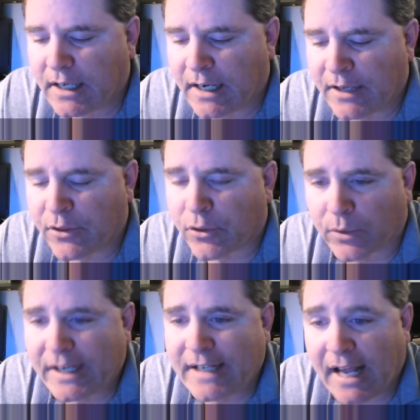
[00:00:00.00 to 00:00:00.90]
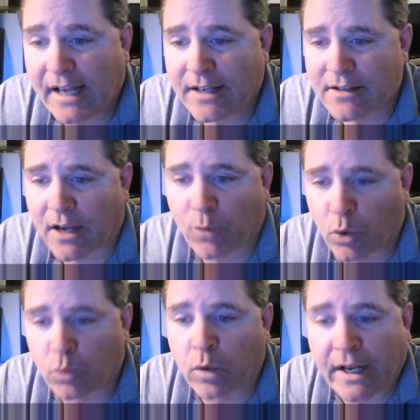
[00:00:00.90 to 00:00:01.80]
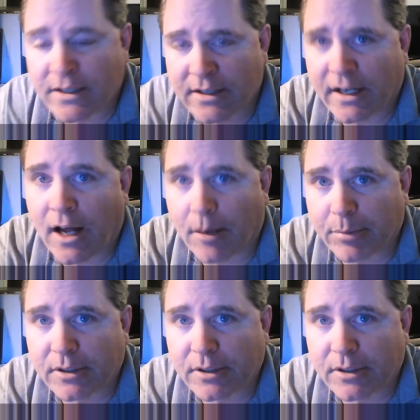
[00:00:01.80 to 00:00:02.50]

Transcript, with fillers: and in three days I will raise it up.